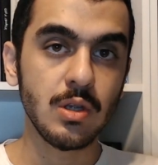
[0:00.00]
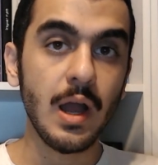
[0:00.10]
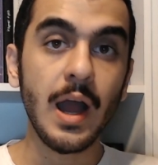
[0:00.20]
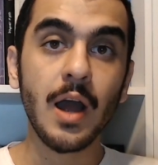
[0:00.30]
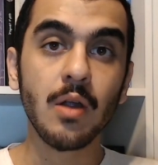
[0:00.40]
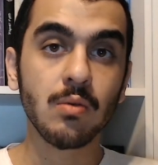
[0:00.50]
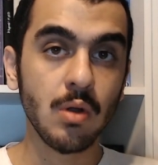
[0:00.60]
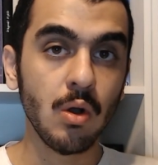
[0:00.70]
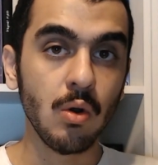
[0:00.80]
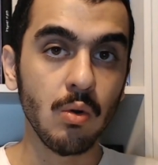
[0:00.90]
our
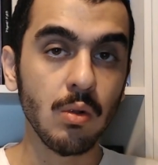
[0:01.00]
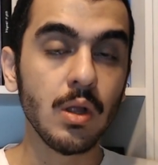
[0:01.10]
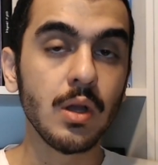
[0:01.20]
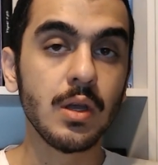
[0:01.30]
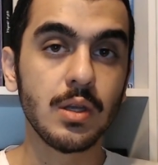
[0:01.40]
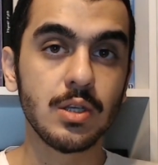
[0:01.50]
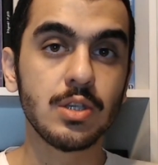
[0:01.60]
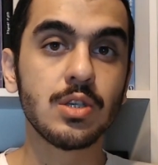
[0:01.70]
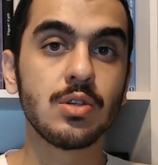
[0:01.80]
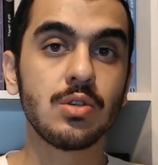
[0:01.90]
goal
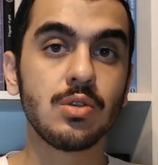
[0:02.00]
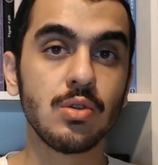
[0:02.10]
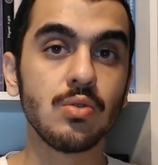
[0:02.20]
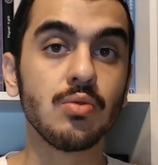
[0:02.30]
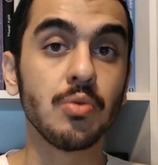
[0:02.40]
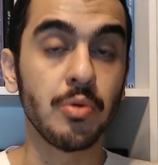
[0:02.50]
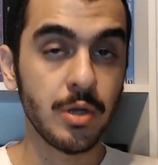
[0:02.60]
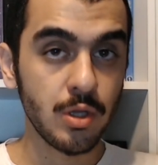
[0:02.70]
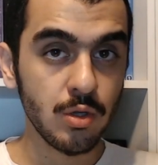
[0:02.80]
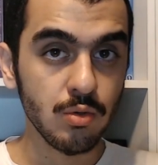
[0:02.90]
is to
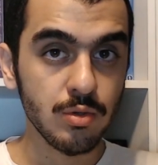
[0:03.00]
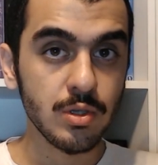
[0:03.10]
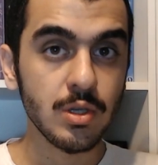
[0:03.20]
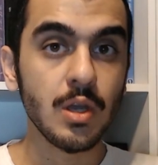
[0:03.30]
reduce